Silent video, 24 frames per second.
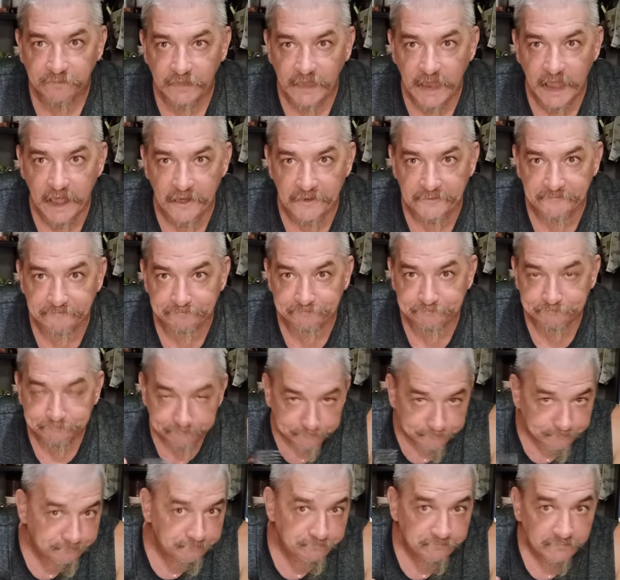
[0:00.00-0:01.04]
Now,
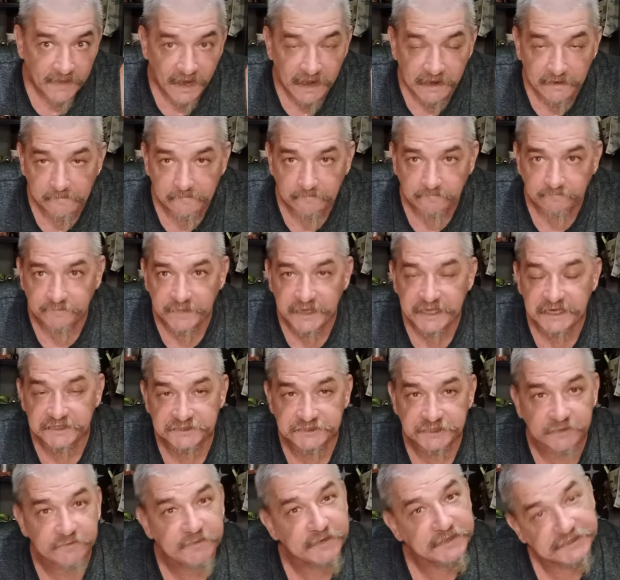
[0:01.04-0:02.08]
being a
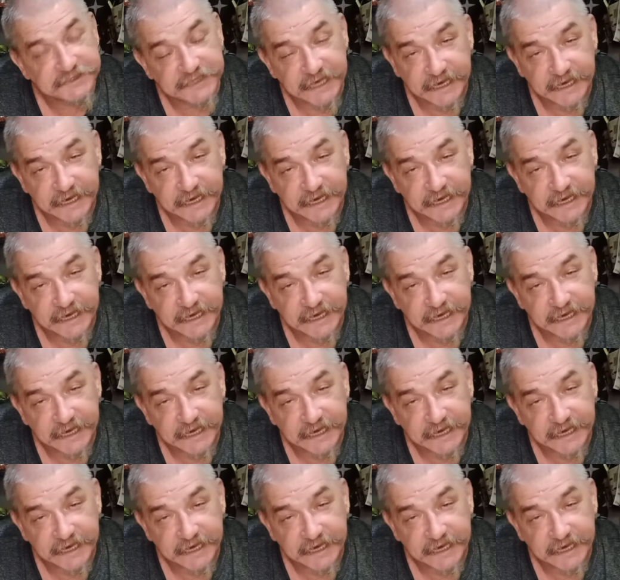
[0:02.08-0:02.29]
service